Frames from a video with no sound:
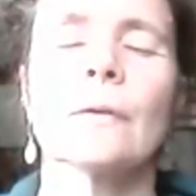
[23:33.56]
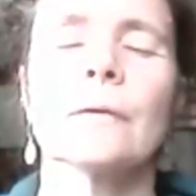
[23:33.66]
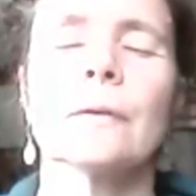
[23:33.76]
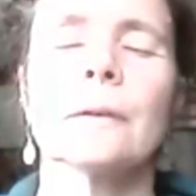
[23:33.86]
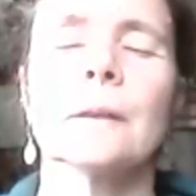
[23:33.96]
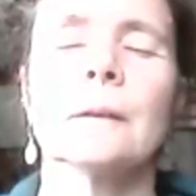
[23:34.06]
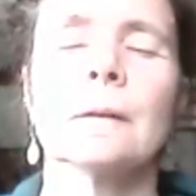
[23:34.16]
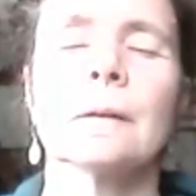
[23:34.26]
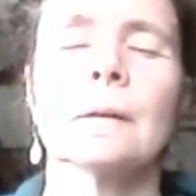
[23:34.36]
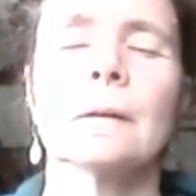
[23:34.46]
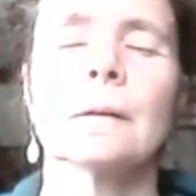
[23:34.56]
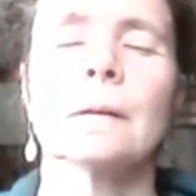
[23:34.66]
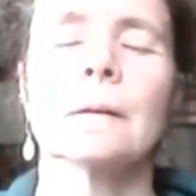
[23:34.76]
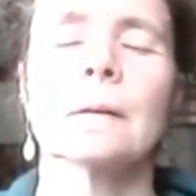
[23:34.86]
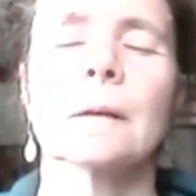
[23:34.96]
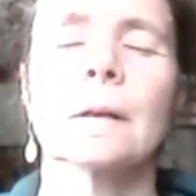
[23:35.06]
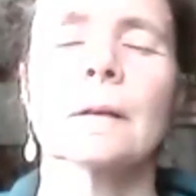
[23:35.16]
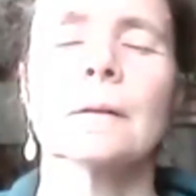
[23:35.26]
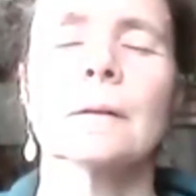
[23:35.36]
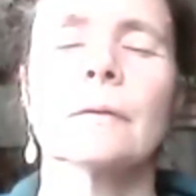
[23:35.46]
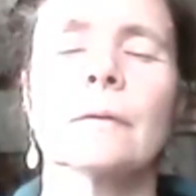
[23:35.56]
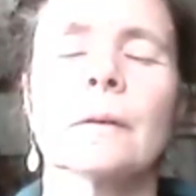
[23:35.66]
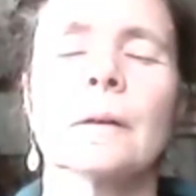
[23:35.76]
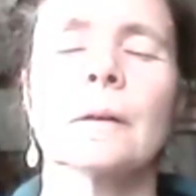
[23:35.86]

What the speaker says: Very often in the kind of